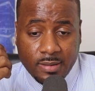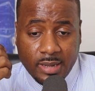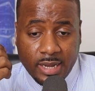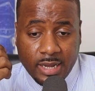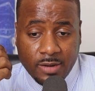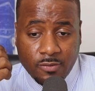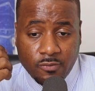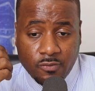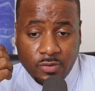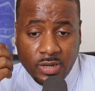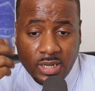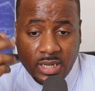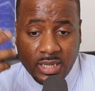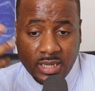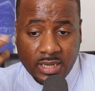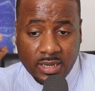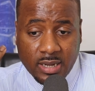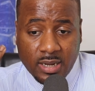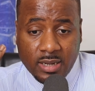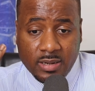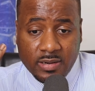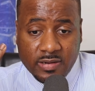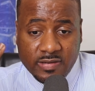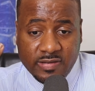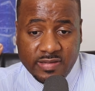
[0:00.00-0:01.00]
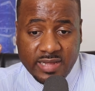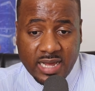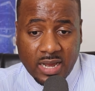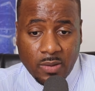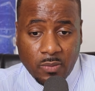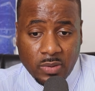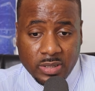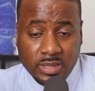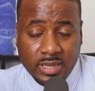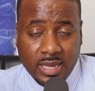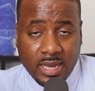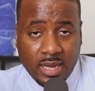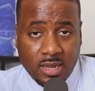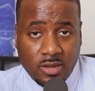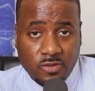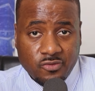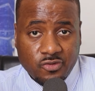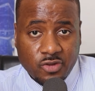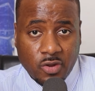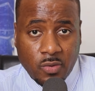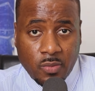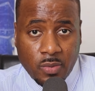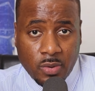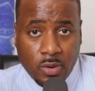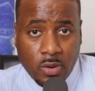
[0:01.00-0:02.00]
really understand what the hell is
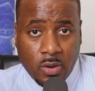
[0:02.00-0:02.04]
going